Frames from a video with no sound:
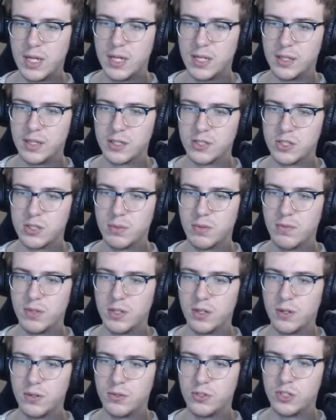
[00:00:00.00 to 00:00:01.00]
Get some of the
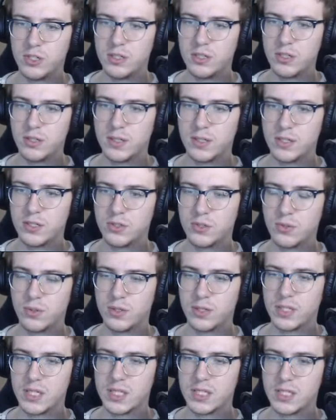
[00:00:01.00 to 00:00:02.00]
OGs in your Discord
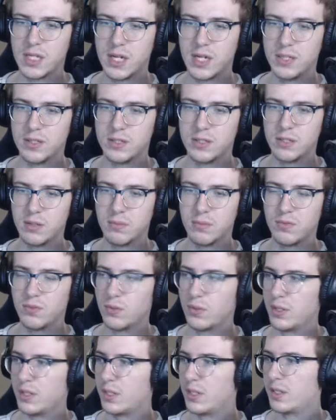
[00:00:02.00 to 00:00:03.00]
to design some
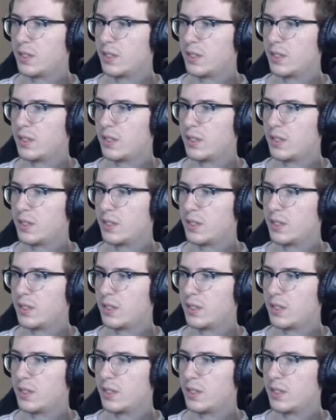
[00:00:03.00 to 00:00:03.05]
for you.